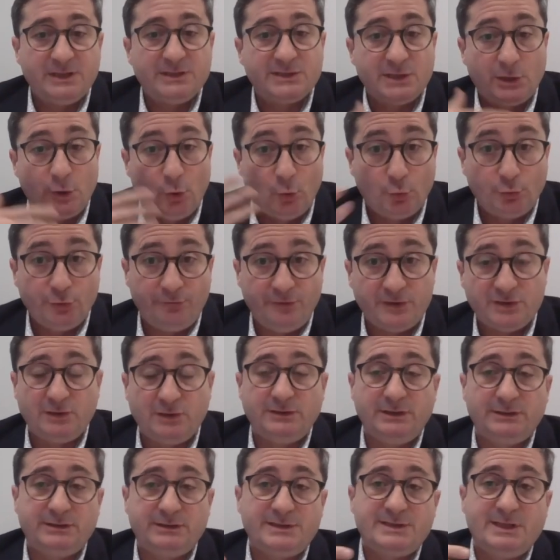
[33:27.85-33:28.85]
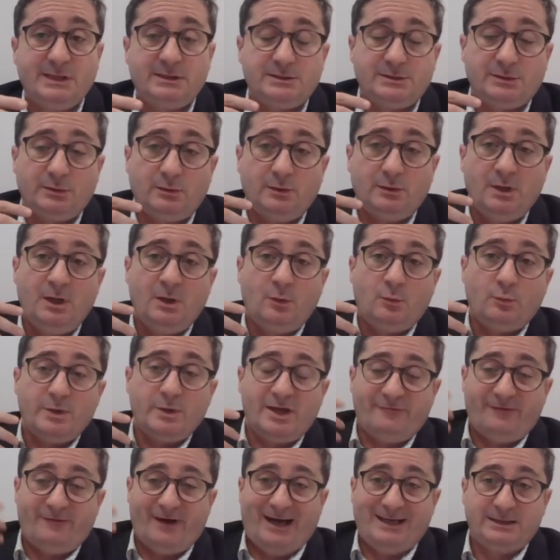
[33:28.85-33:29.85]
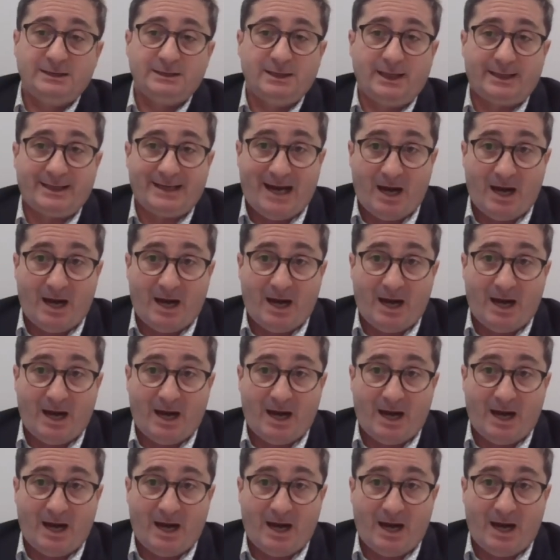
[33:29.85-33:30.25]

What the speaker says: Is an audiovisual data set, so we have added a